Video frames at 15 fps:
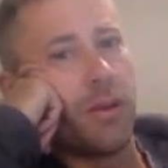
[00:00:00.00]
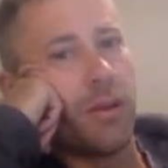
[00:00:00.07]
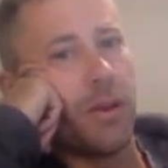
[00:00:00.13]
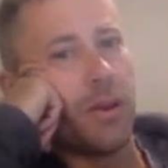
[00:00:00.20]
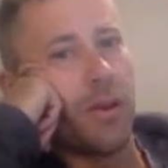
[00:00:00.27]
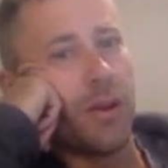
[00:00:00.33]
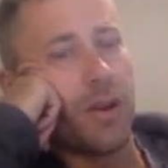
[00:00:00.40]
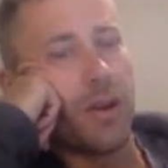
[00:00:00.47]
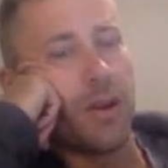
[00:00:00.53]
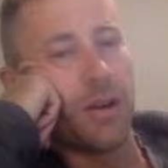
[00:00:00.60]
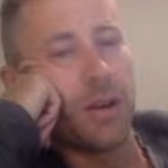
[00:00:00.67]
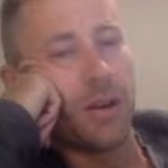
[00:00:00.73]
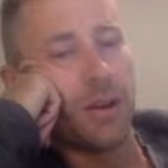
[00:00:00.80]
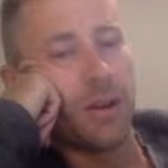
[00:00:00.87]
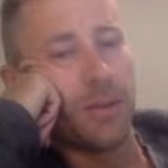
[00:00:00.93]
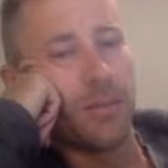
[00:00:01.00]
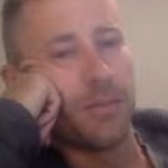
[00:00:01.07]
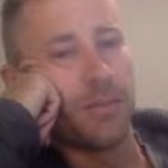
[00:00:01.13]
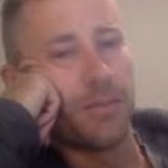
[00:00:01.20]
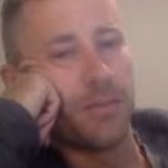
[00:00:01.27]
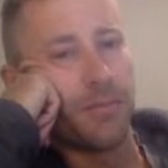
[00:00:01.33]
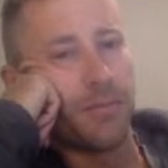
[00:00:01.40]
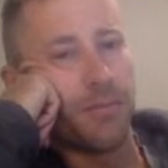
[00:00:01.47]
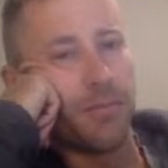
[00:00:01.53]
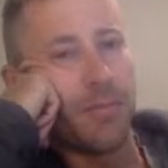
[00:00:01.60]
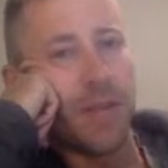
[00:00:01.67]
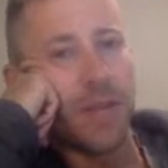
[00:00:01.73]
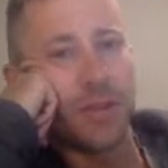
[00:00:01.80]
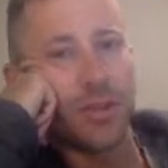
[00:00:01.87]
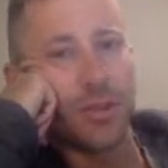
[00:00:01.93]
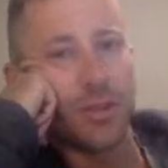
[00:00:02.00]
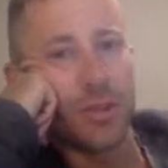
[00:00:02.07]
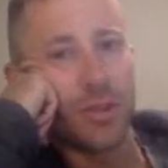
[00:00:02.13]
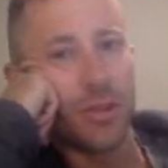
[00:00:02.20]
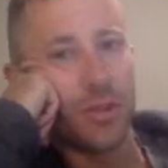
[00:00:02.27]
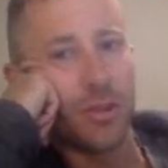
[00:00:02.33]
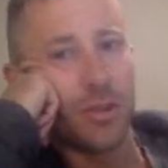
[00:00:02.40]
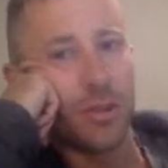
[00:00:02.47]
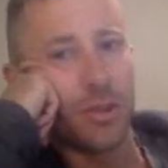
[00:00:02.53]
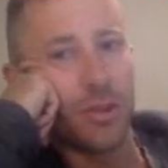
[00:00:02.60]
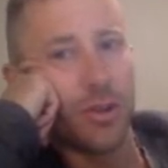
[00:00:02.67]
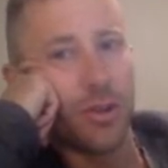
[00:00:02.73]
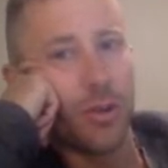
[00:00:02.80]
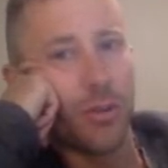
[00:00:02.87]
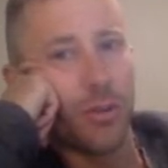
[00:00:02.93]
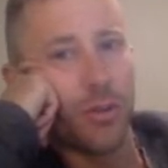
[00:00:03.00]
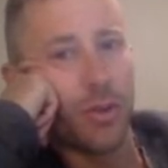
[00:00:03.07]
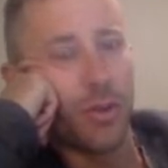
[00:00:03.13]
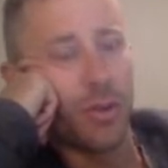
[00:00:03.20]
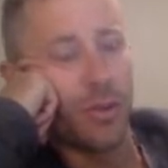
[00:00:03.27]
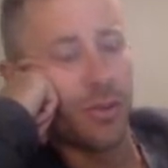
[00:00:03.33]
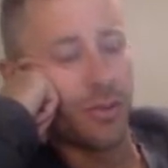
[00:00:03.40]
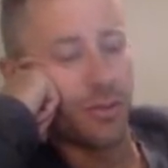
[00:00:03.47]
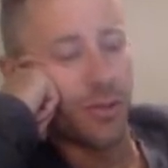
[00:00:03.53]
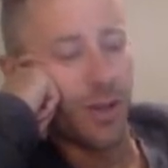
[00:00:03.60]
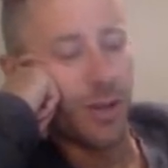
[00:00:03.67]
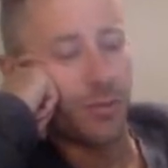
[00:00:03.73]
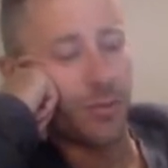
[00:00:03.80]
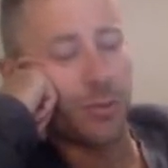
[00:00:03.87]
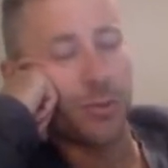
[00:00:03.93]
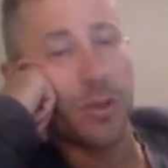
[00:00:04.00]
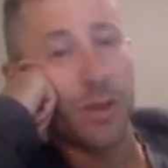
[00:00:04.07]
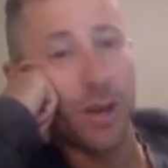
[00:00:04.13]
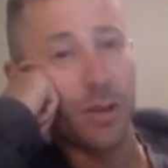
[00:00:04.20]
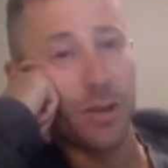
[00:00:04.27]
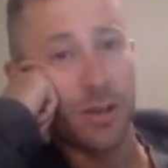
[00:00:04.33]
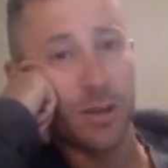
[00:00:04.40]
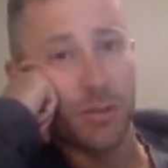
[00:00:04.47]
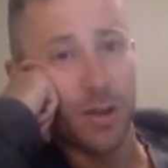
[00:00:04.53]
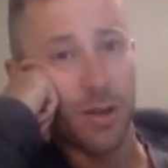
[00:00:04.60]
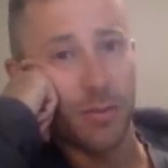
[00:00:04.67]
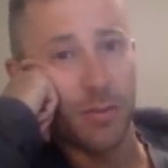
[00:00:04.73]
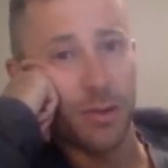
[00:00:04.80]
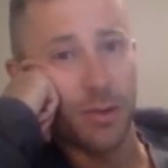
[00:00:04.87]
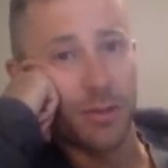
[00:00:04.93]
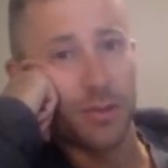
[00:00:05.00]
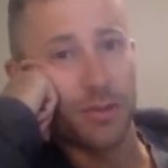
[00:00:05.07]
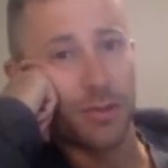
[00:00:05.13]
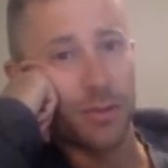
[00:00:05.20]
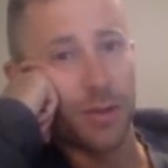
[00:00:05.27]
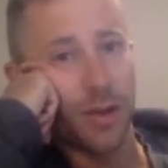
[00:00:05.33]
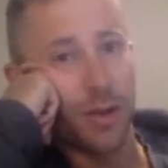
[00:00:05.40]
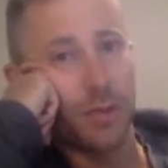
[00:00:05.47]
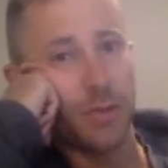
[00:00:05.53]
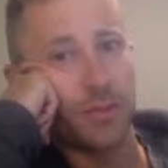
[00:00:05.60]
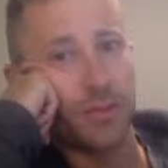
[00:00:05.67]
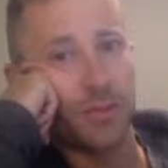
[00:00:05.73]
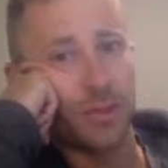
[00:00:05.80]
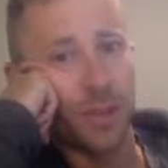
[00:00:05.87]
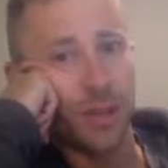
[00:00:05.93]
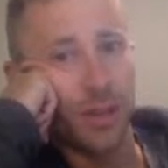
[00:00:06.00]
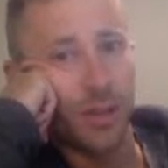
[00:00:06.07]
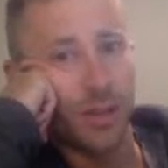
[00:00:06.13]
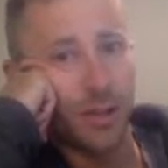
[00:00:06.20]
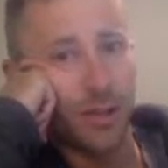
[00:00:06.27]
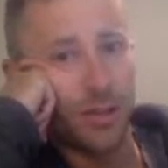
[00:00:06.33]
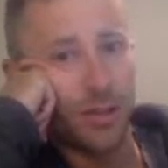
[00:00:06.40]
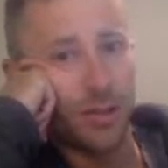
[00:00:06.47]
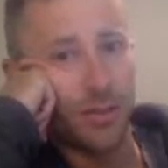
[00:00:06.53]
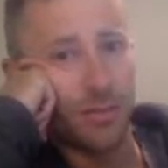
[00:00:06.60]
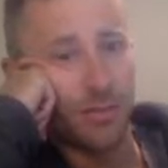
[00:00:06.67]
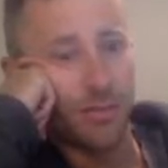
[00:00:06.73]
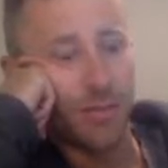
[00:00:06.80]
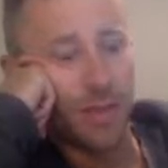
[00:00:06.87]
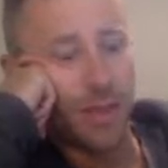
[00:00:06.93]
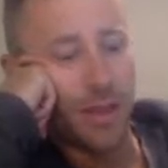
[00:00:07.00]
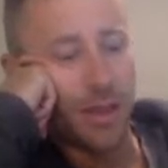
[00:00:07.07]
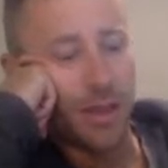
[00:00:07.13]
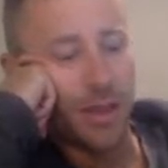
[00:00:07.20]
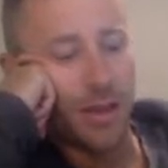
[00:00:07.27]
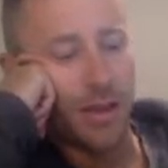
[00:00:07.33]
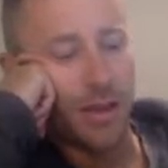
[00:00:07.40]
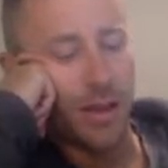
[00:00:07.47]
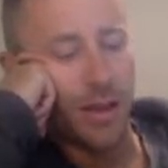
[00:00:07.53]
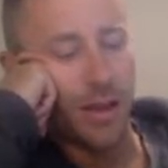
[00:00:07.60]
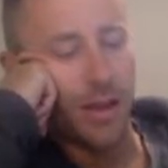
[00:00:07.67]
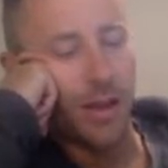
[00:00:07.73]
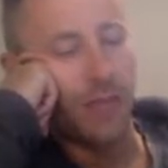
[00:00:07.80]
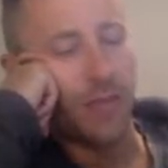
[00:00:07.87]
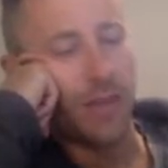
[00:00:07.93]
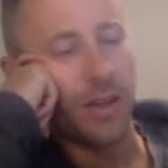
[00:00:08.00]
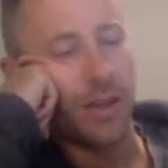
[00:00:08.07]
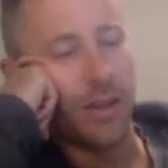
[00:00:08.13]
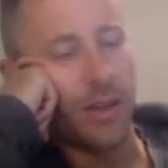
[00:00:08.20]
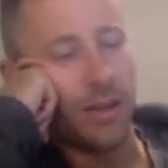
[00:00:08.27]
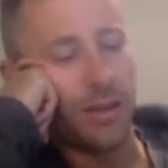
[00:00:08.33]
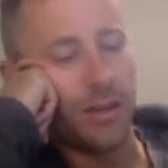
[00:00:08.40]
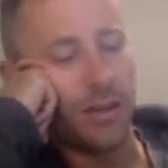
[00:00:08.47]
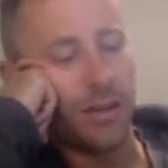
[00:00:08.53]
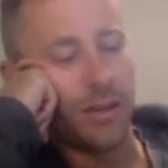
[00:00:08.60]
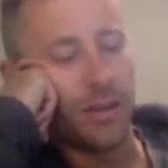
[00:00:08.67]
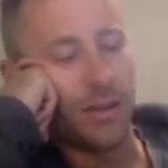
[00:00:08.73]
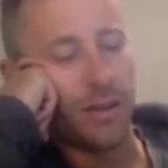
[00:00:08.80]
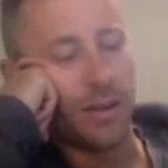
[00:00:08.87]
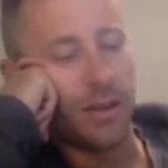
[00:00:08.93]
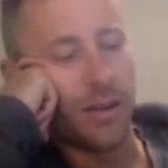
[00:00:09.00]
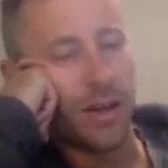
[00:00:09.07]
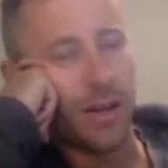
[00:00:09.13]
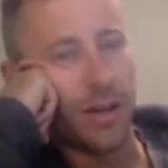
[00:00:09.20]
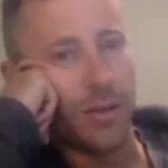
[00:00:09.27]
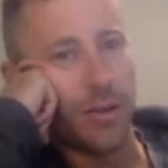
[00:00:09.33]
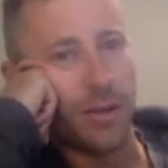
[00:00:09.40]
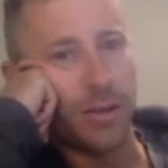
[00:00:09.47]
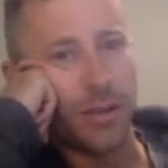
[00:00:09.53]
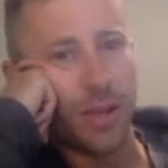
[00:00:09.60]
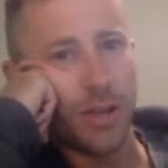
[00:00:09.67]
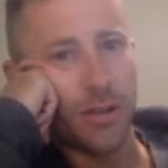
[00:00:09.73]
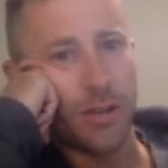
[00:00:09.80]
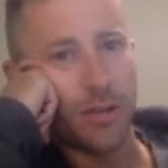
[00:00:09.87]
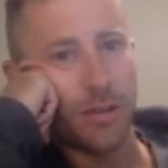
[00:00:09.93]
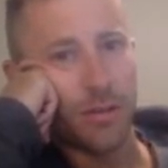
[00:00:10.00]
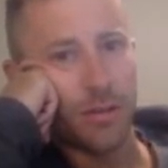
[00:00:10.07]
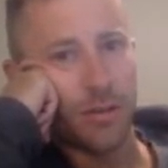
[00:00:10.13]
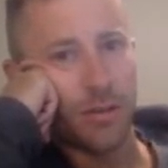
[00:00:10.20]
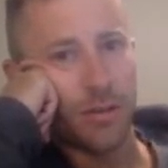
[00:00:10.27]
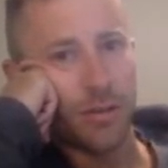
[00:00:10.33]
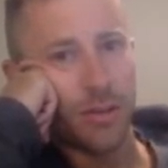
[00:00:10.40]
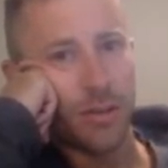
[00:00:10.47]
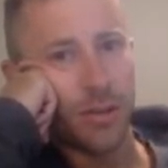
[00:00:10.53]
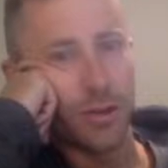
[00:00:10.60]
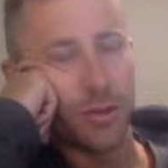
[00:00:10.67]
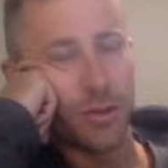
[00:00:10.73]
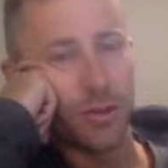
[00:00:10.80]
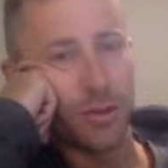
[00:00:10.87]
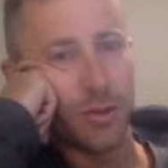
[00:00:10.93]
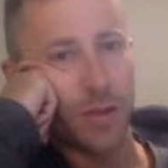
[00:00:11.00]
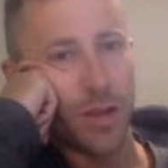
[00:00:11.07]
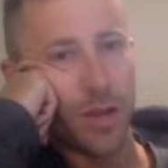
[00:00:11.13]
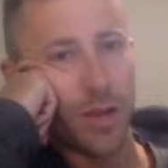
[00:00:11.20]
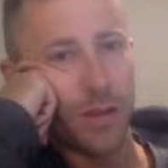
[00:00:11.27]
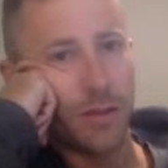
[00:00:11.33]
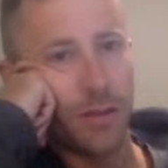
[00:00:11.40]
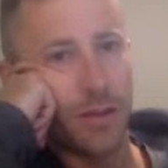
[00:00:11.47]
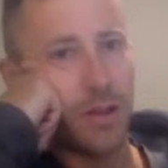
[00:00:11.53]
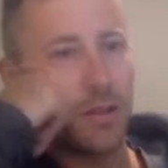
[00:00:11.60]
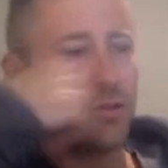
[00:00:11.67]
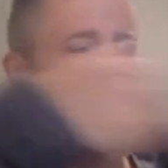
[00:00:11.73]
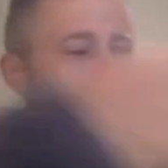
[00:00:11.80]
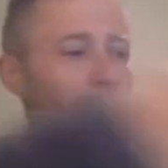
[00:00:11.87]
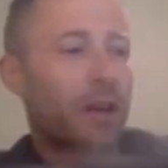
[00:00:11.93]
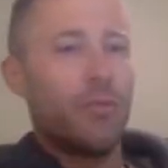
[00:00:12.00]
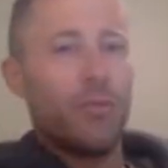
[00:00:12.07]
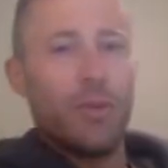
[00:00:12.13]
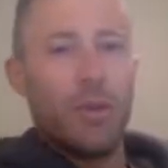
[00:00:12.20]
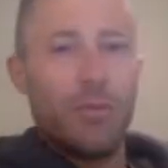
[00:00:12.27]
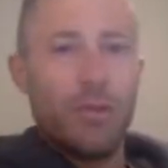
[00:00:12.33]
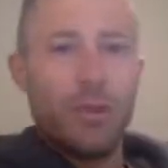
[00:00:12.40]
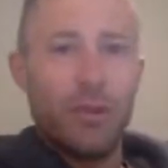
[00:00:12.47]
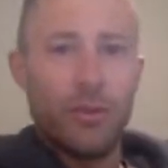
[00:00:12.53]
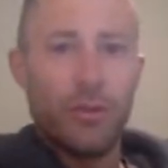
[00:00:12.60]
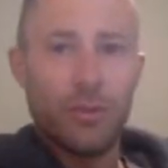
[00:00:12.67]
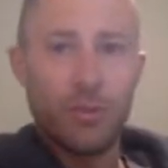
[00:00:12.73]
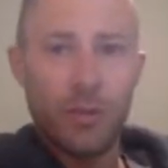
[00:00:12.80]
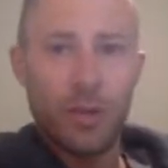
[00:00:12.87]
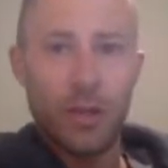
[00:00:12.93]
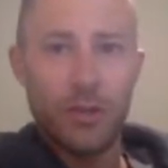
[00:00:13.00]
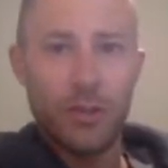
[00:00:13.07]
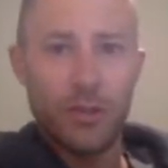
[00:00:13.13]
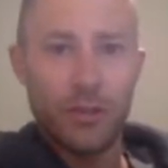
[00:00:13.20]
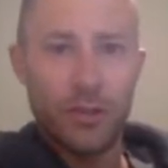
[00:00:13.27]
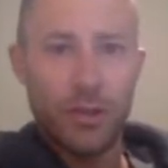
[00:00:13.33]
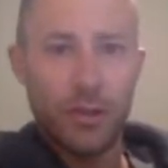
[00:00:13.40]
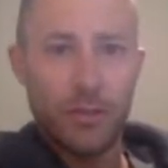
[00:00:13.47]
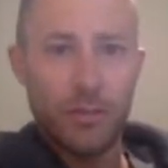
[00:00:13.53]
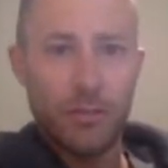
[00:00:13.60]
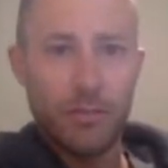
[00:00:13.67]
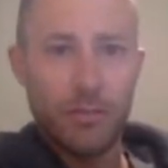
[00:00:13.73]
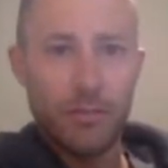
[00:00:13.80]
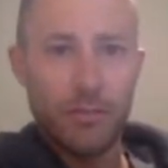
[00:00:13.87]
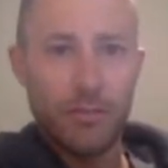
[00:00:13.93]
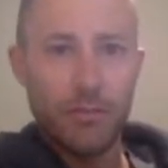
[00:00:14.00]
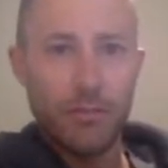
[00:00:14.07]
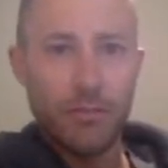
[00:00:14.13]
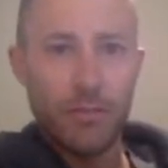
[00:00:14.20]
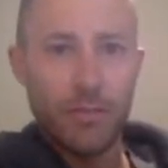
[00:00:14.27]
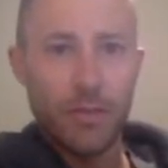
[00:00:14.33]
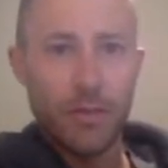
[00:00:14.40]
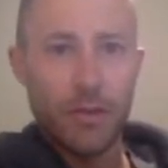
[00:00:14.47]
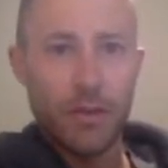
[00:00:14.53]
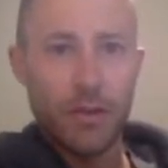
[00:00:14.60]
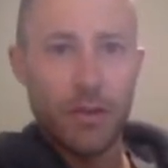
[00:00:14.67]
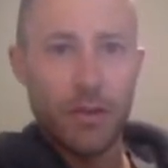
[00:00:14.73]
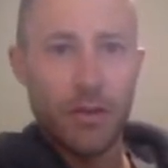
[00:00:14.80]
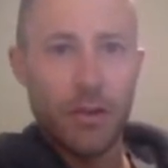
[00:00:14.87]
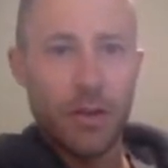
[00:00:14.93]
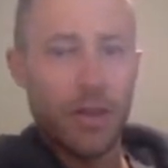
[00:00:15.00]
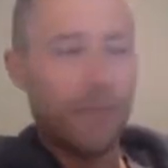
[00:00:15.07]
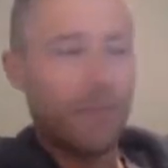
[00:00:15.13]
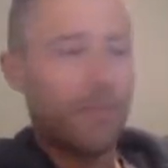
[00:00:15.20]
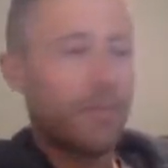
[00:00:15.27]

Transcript: are make sure that you can go through all these steps without any reference. So I would study this, and then I would take the notes away and try and reproduce what I just did. All right?